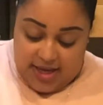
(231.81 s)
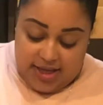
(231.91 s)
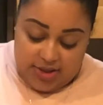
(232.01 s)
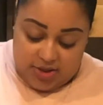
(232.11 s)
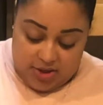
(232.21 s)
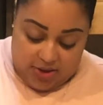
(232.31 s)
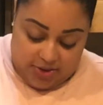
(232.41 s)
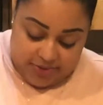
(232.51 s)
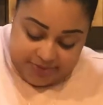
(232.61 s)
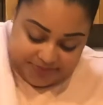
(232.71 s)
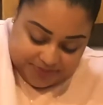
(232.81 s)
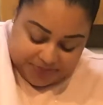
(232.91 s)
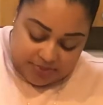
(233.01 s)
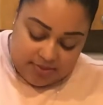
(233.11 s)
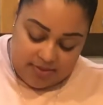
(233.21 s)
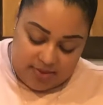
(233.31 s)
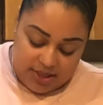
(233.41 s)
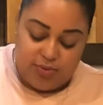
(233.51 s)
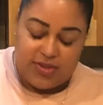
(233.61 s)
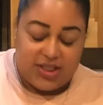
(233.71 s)
So
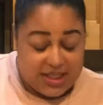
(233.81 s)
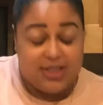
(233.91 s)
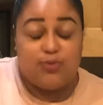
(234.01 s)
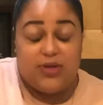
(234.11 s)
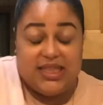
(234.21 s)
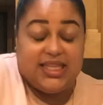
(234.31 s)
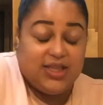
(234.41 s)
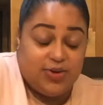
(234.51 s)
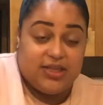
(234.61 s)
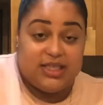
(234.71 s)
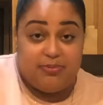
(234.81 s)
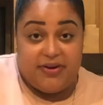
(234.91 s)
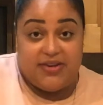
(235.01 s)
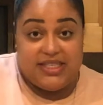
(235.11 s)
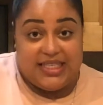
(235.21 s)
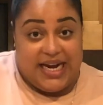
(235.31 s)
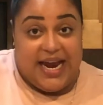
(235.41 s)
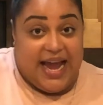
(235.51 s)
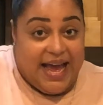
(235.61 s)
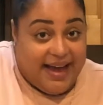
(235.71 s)
just with the little experience that I
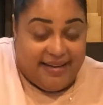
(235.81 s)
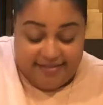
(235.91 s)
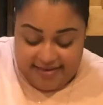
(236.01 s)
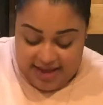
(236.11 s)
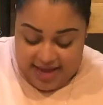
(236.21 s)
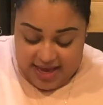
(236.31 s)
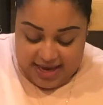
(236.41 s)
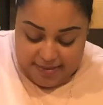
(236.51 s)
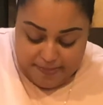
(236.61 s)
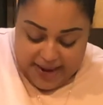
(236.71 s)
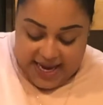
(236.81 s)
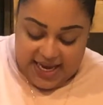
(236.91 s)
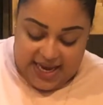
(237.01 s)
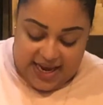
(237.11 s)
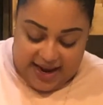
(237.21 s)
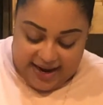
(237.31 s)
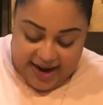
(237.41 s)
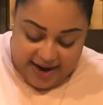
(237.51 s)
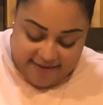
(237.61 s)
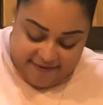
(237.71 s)
have in baking, I
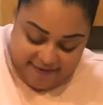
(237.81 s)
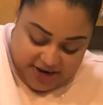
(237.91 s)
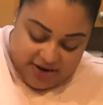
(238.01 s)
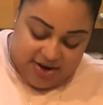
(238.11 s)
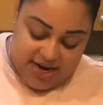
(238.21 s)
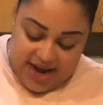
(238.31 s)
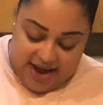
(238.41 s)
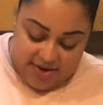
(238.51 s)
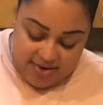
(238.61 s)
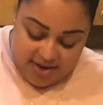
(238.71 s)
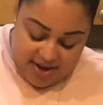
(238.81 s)
kind of figured it out